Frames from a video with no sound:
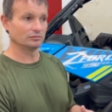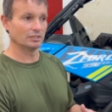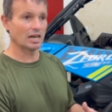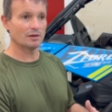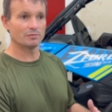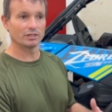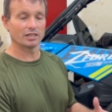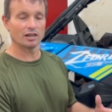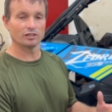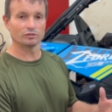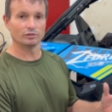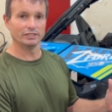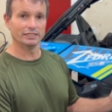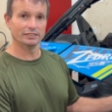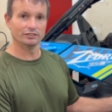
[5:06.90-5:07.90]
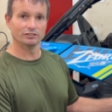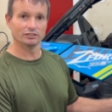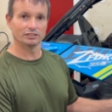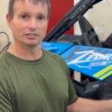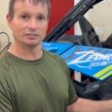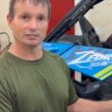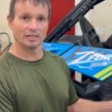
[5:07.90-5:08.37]
not because we didn't do a
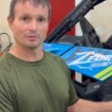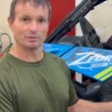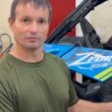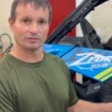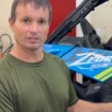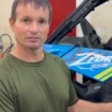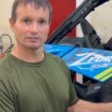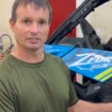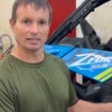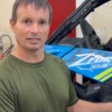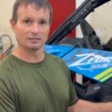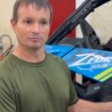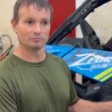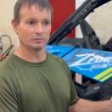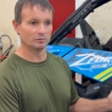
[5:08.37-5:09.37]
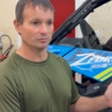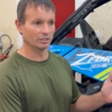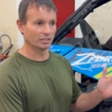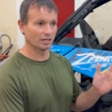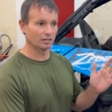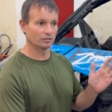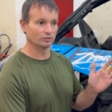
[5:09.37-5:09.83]
good job the first time, but
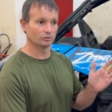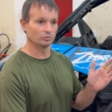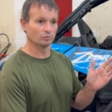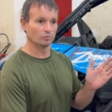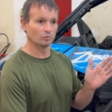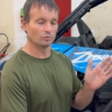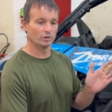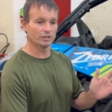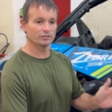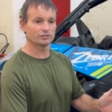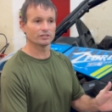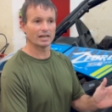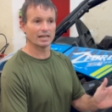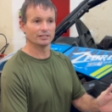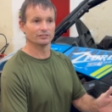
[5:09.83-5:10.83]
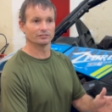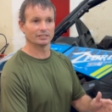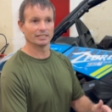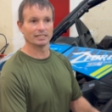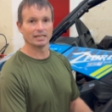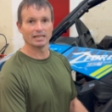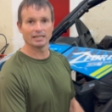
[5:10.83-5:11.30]
because we're trying to
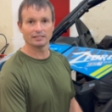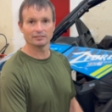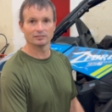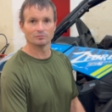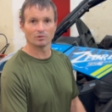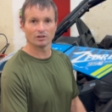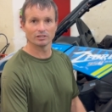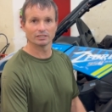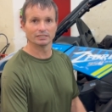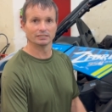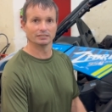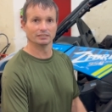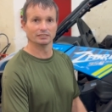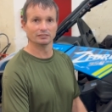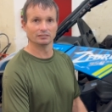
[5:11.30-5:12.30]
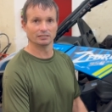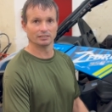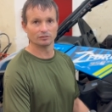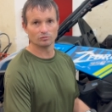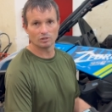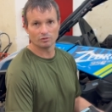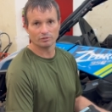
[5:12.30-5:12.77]
stay ahead of the market in,
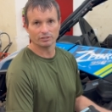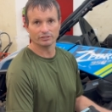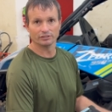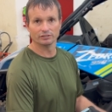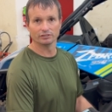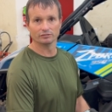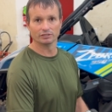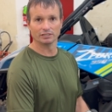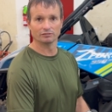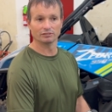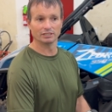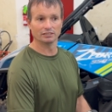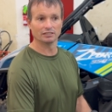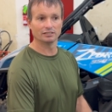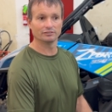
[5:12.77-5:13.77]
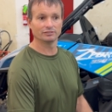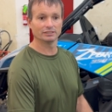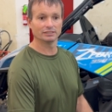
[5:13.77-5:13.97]
and what we're doing. We, we love